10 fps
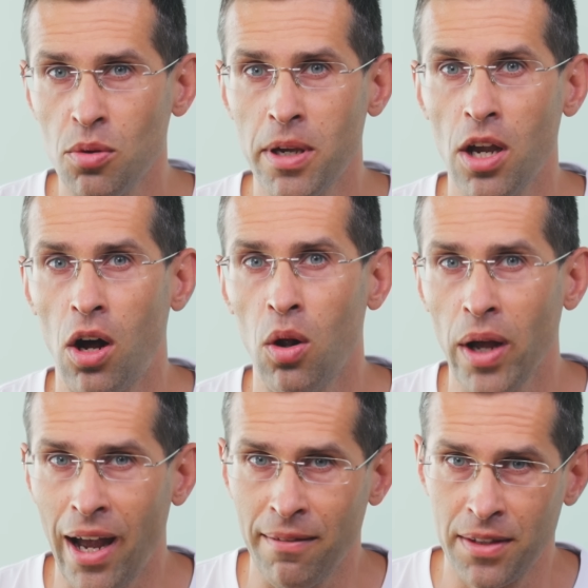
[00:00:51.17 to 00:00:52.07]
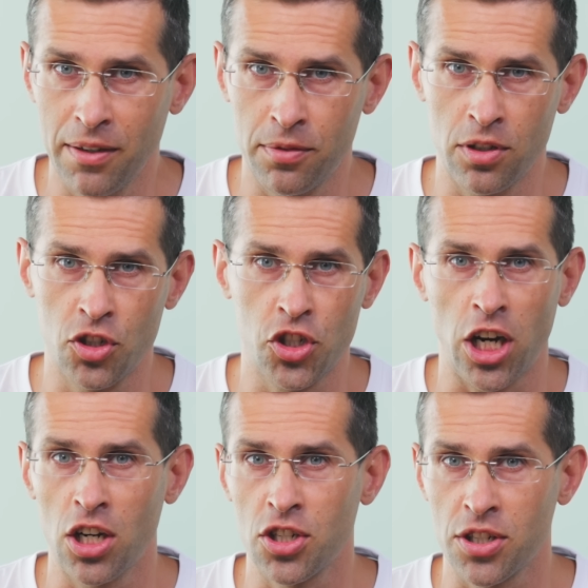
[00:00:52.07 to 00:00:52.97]
you may all have different
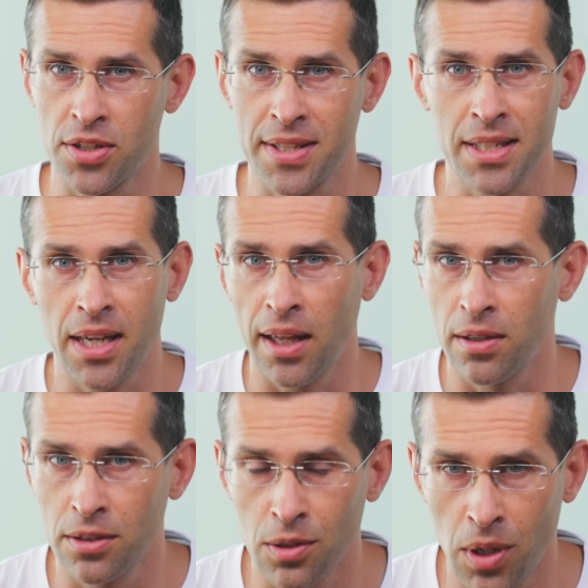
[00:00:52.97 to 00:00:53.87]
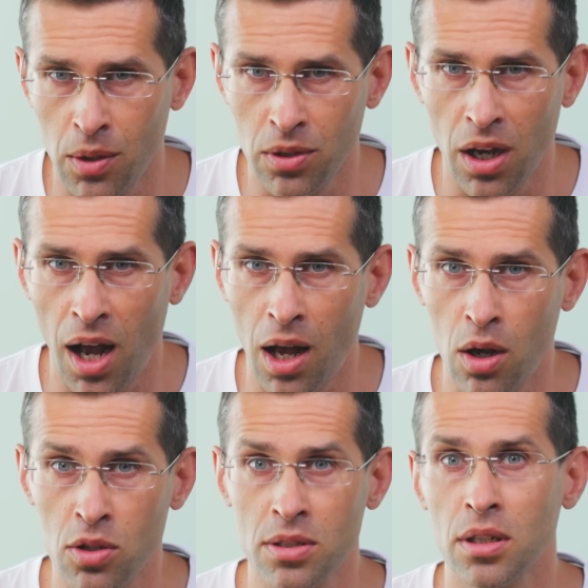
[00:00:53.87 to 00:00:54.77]
chargers scattered around the
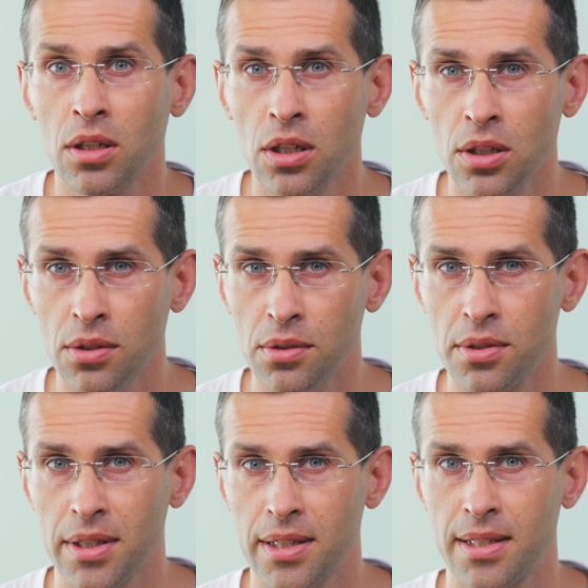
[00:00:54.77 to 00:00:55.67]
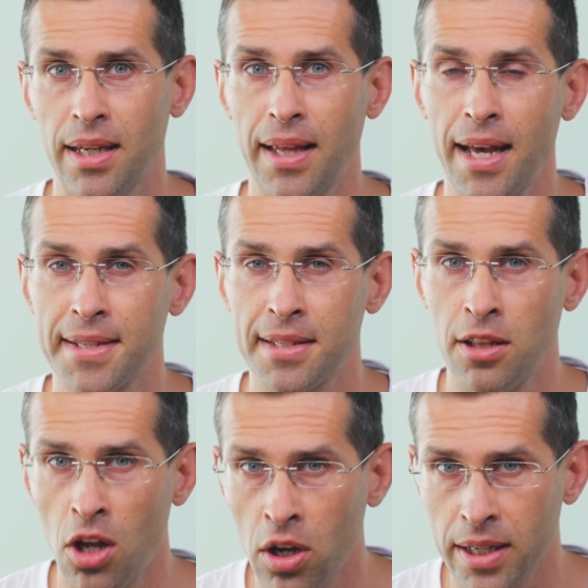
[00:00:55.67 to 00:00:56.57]
house, the good news is that as
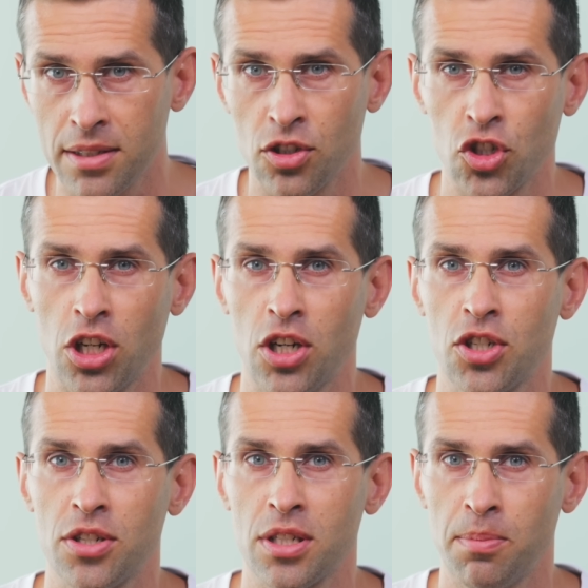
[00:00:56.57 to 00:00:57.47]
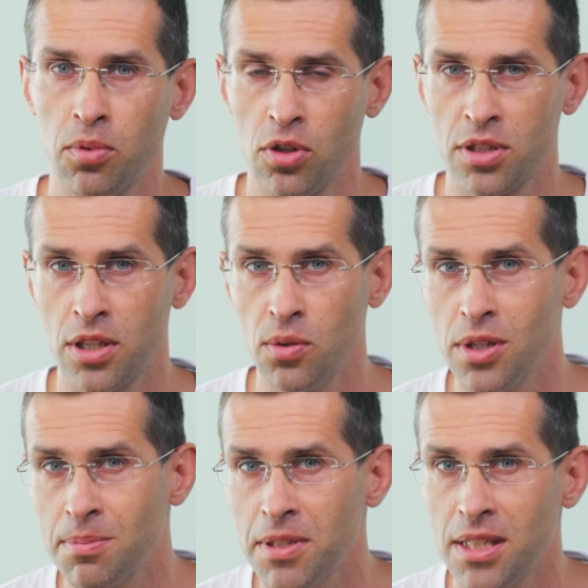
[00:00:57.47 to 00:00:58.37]
long as the charger supports the
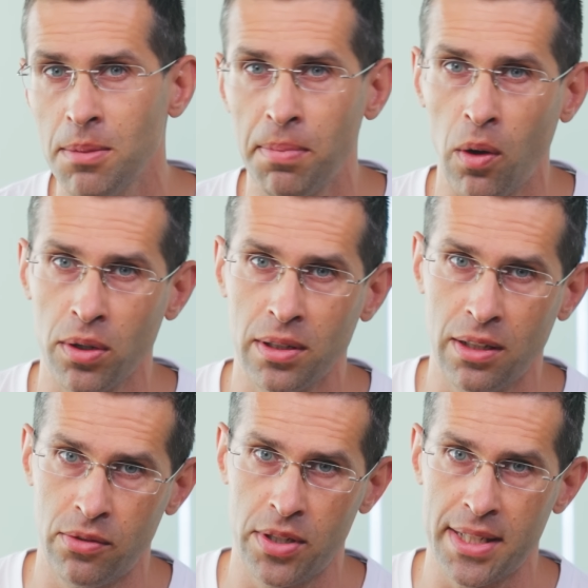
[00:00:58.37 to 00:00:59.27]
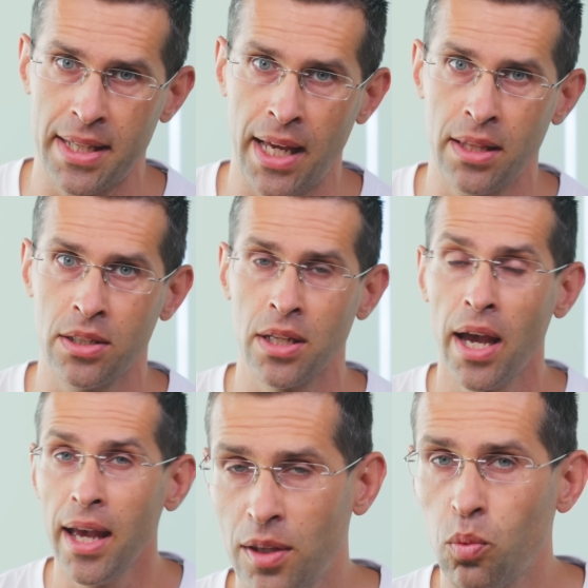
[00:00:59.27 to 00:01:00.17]
USB-C power delivery standard,
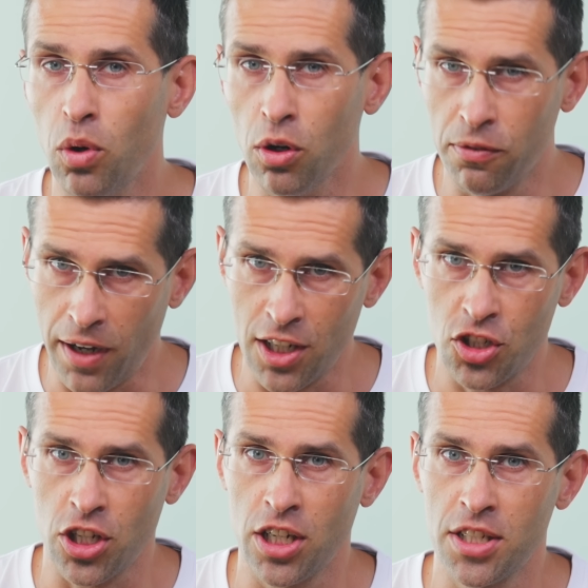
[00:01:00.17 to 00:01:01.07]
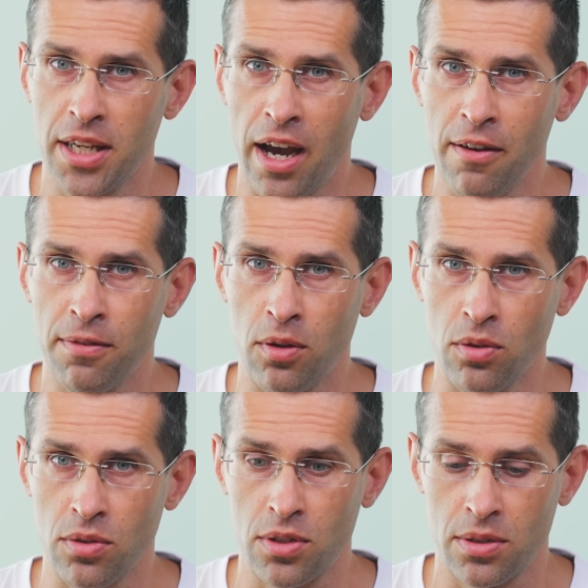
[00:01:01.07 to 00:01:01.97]
it will fast charge the
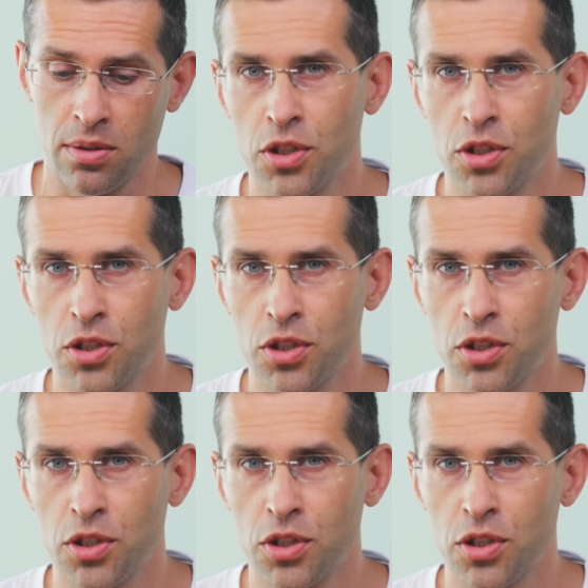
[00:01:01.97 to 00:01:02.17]
iPhones.